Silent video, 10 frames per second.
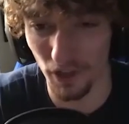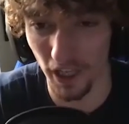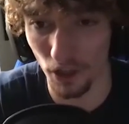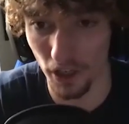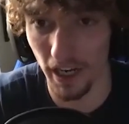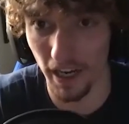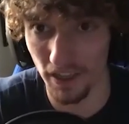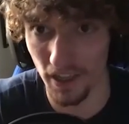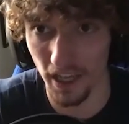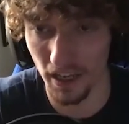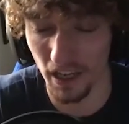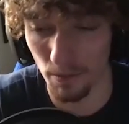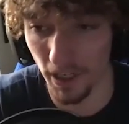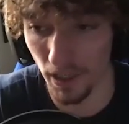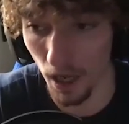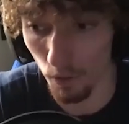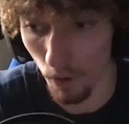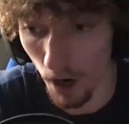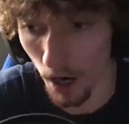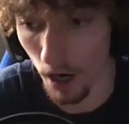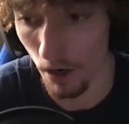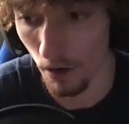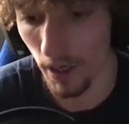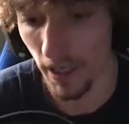like, looking at a thing and being like, whoa,